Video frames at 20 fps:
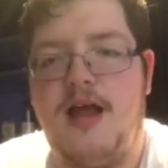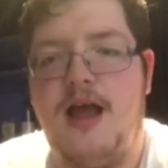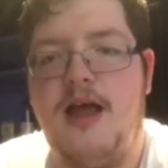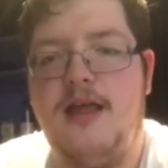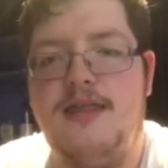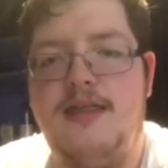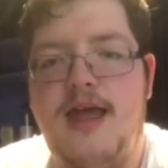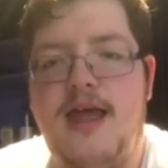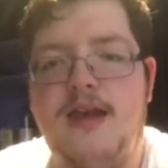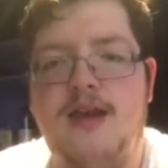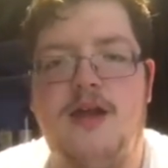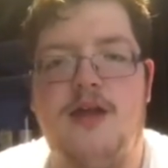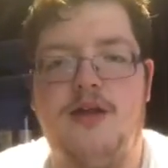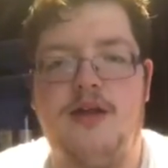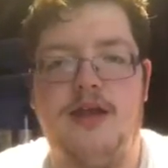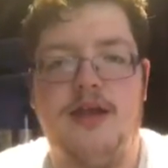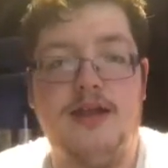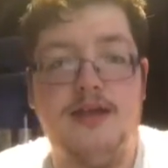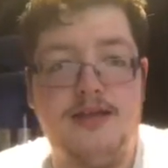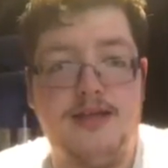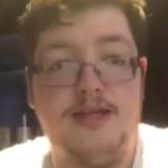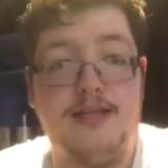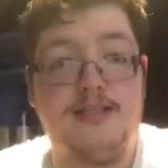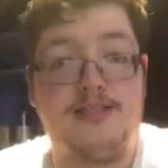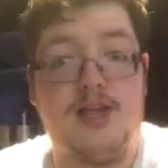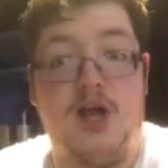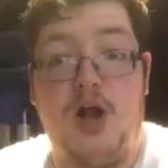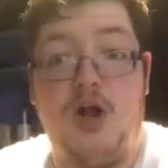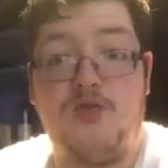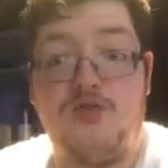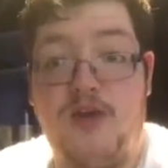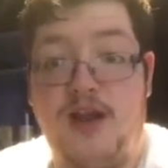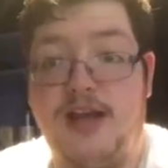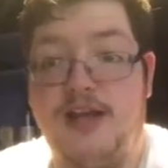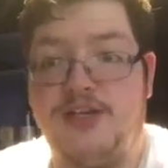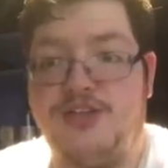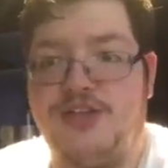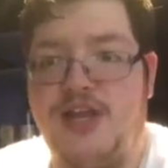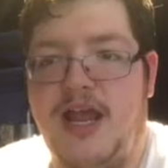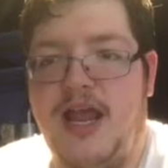And then indie star
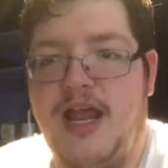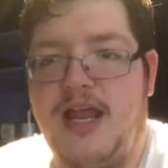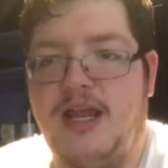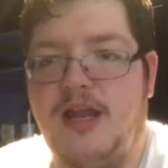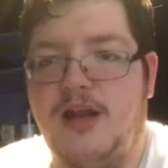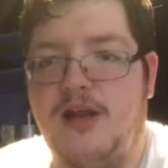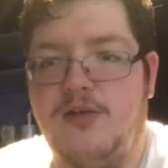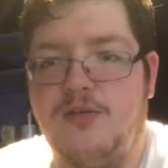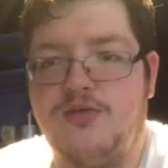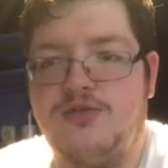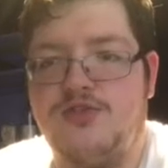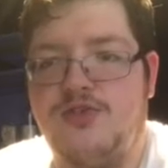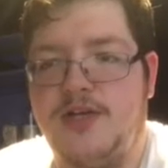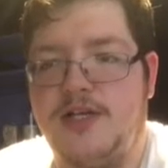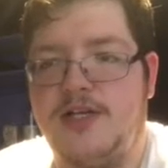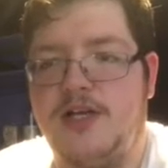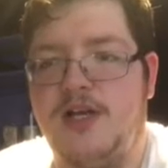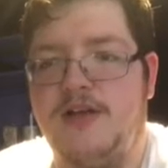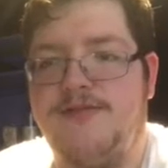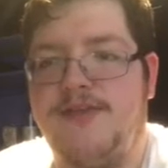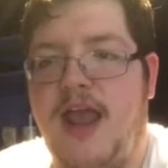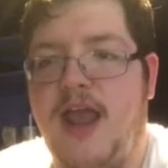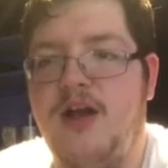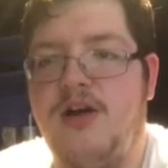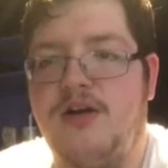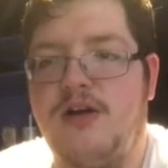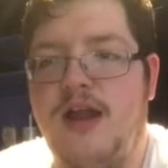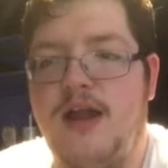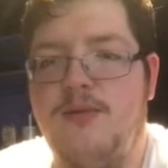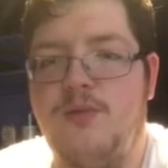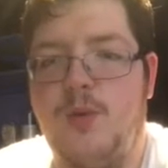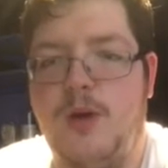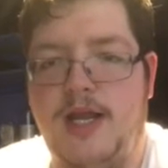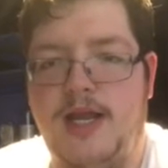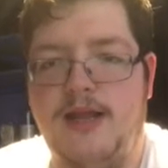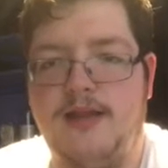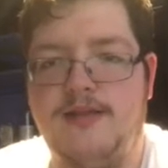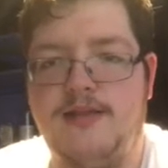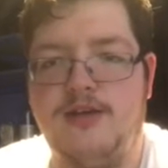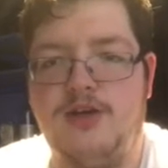Ricochet was critical of Gail Kim
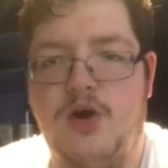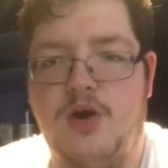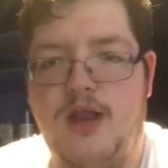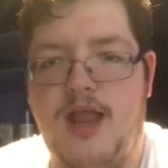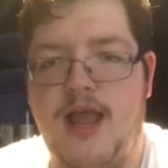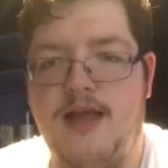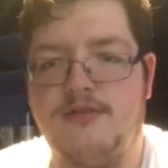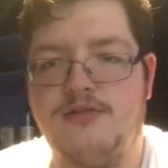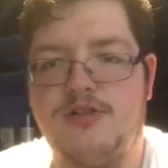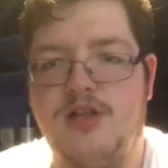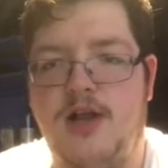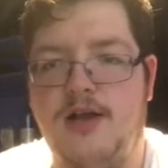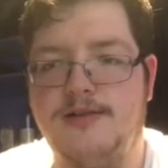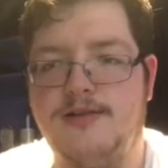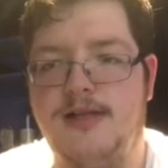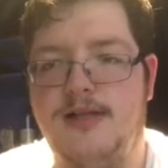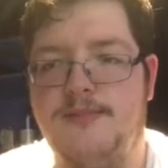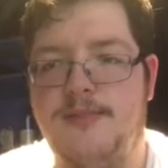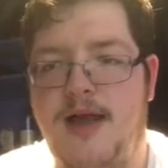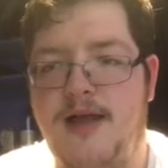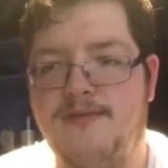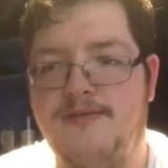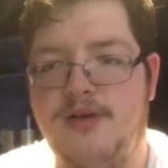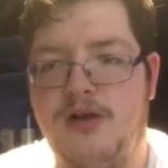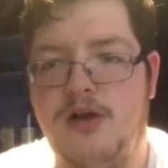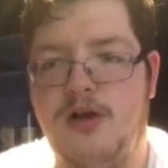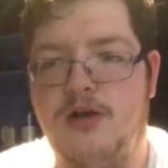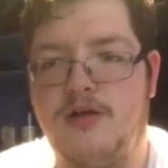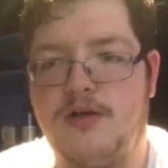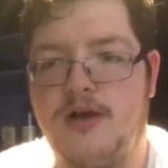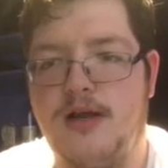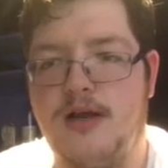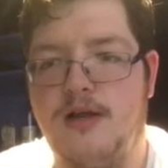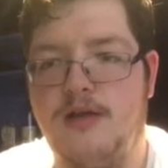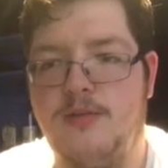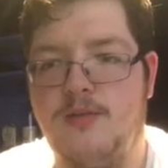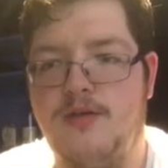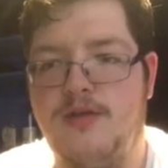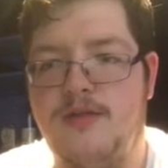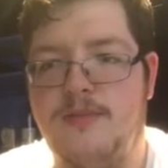winning the Knockouts title at Bound for
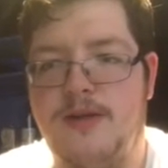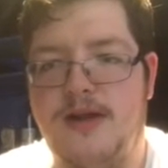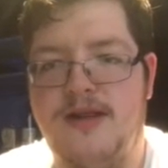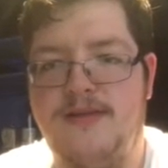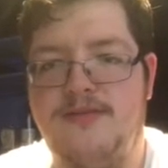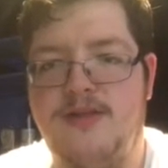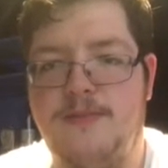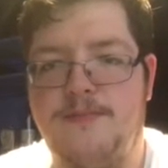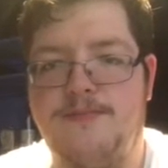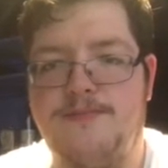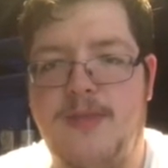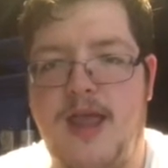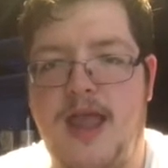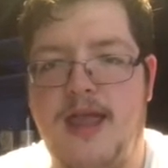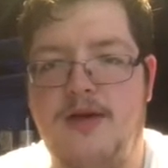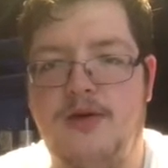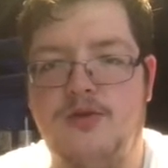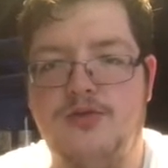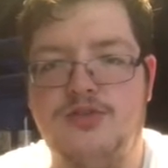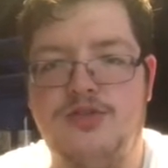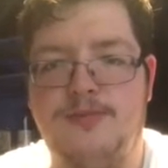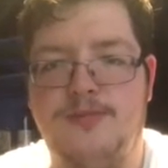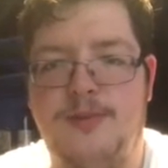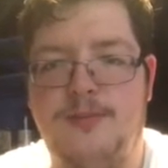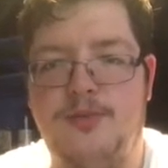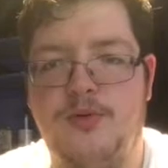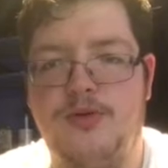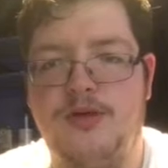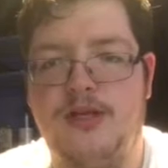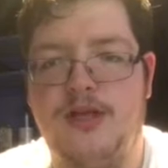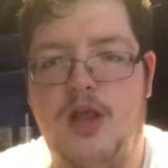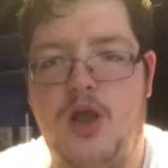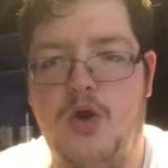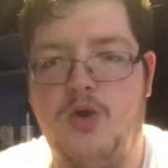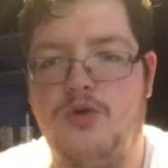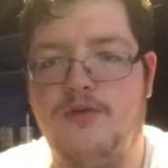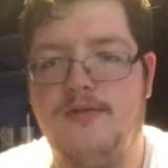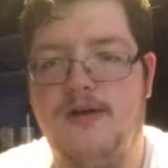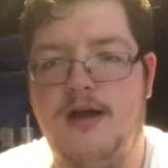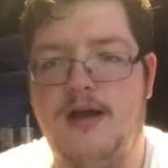Glory, with the belief that Gail should be putting
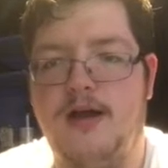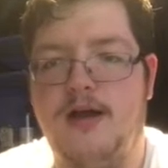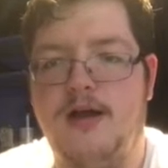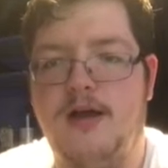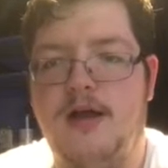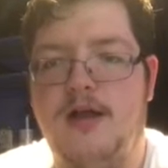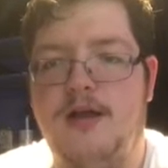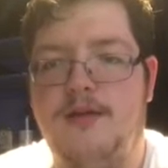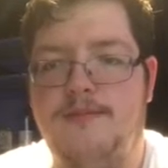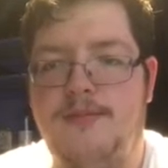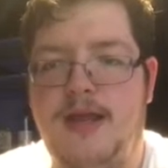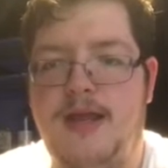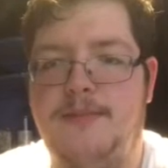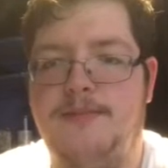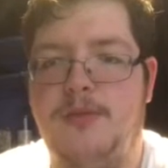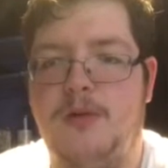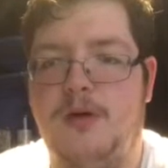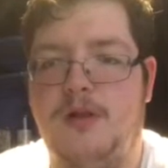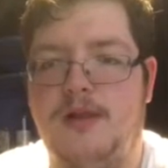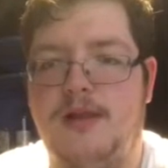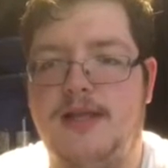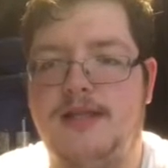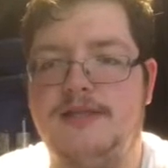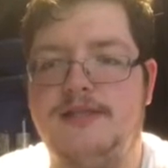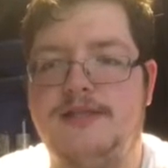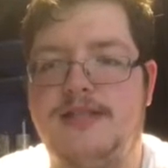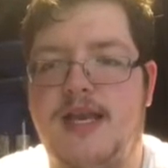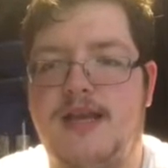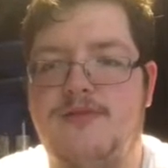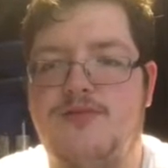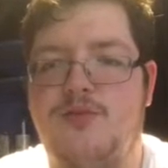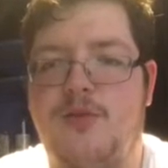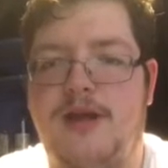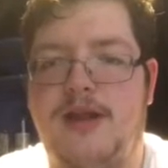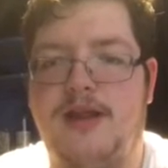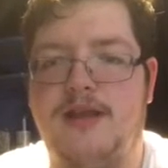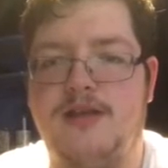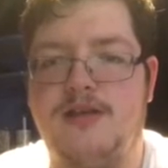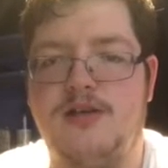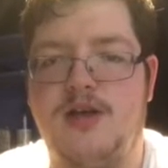over people instead of
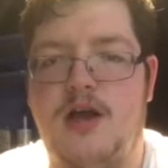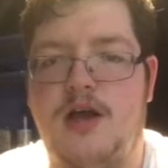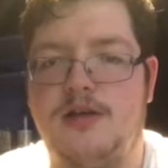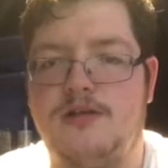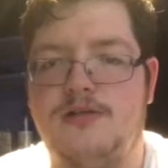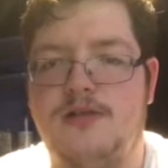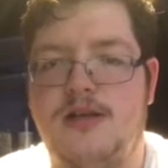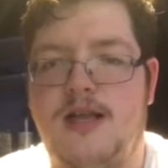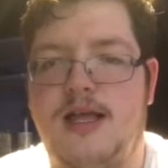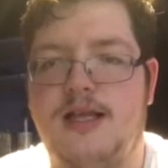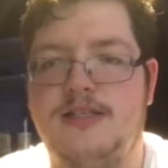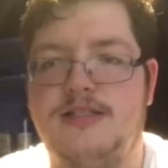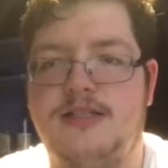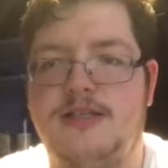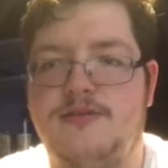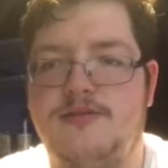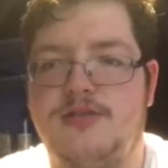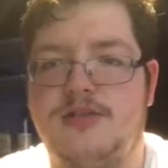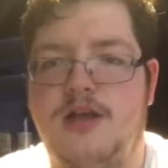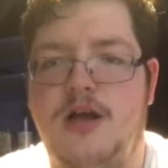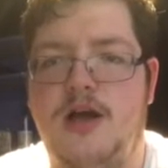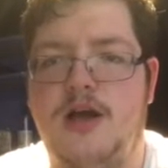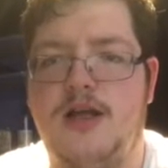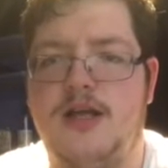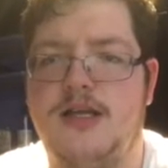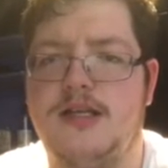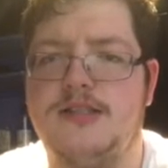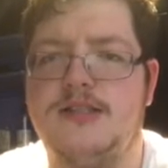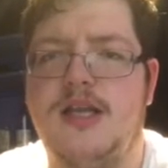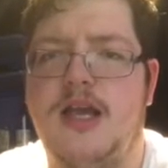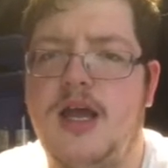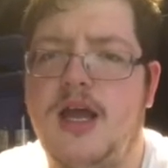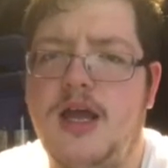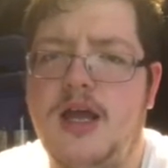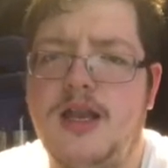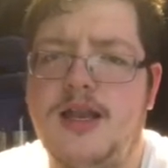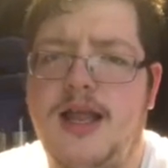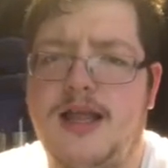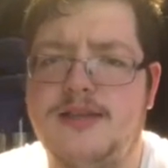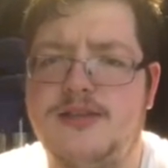winning the title as she retires.
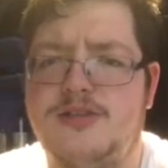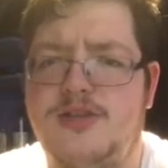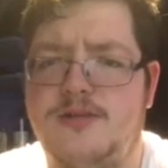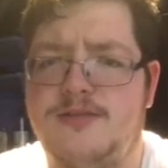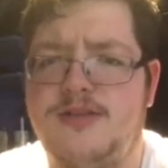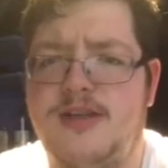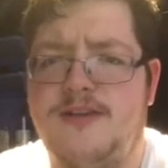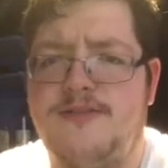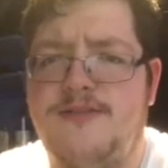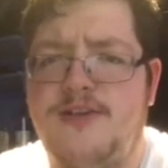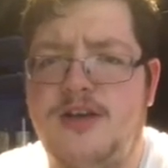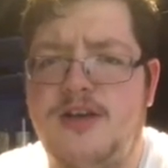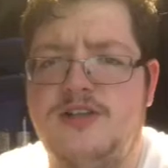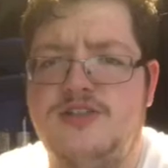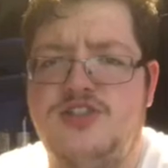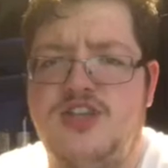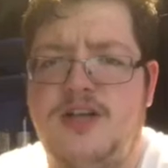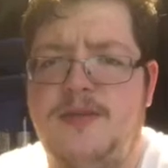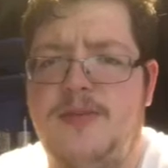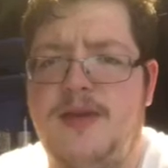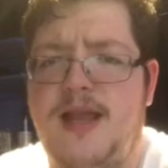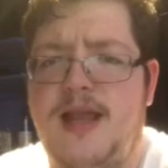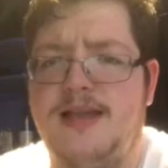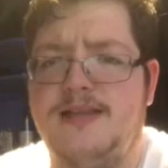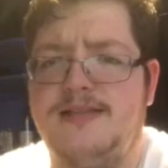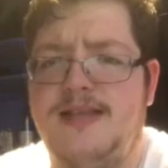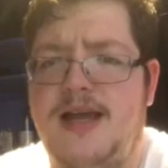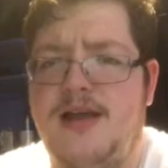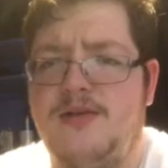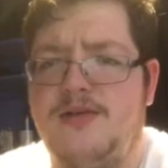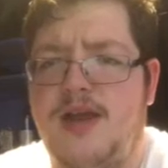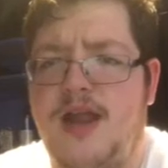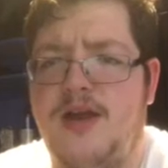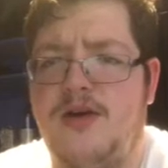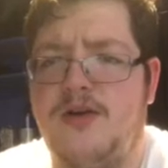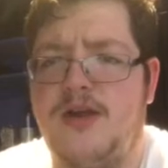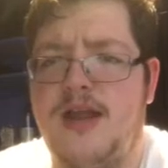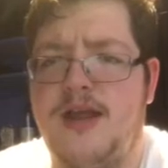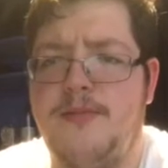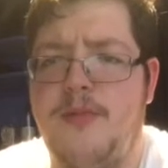Lance Storm said, "First GPS, now
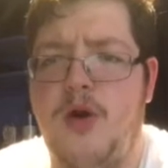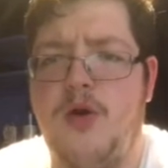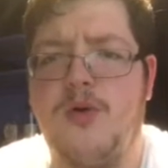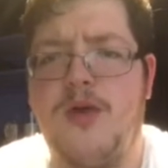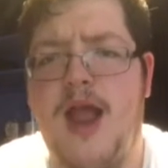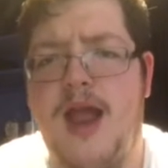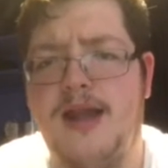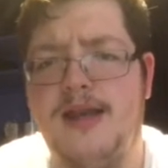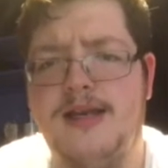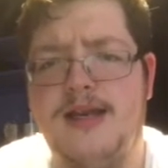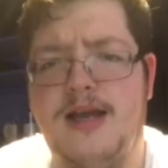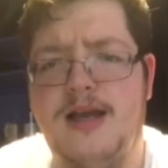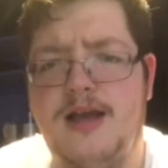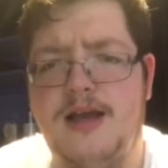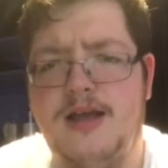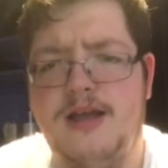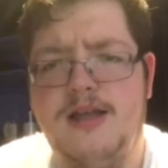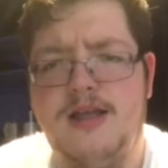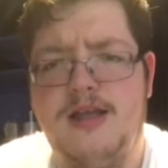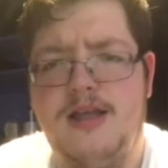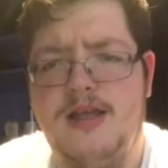Gail Kim, old Canada."